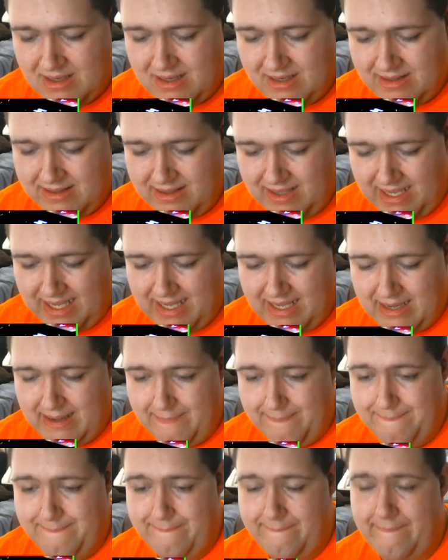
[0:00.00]
the
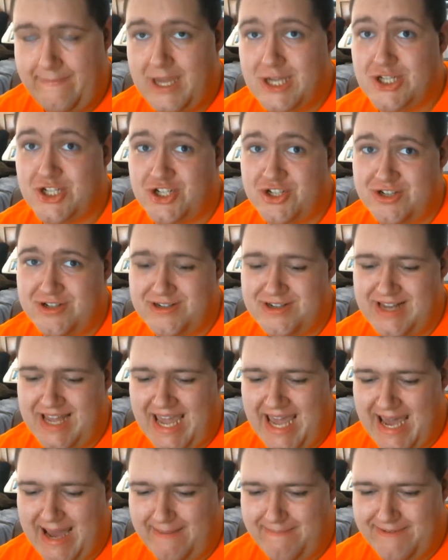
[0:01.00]
Measures
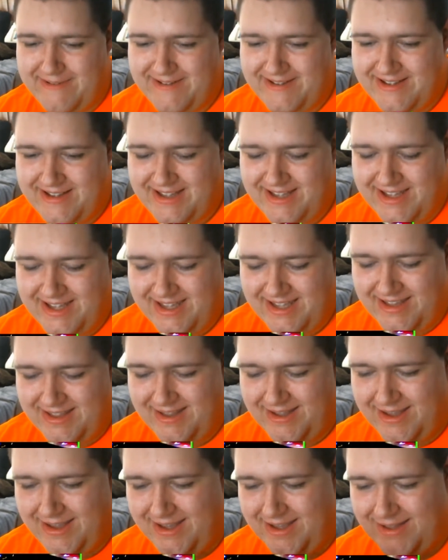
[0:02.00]
app.
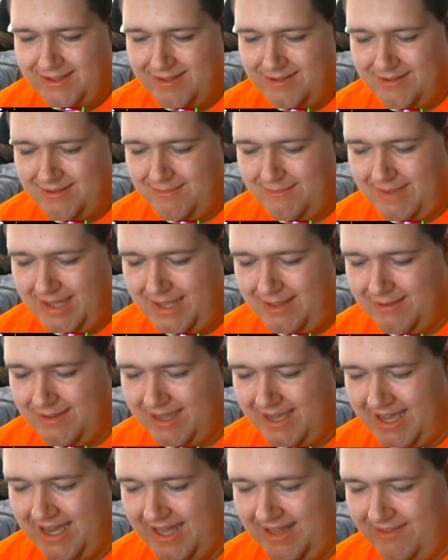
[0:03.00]
This is
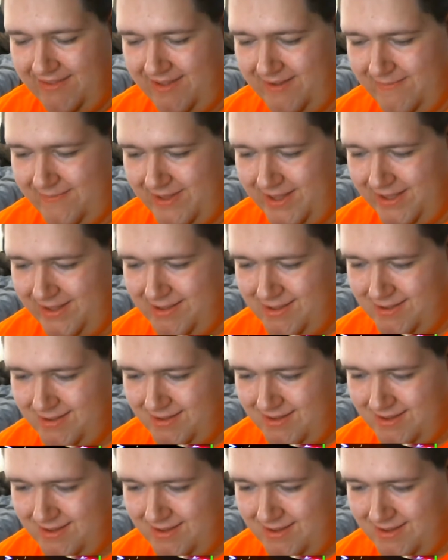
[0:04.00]
amazing. I love this.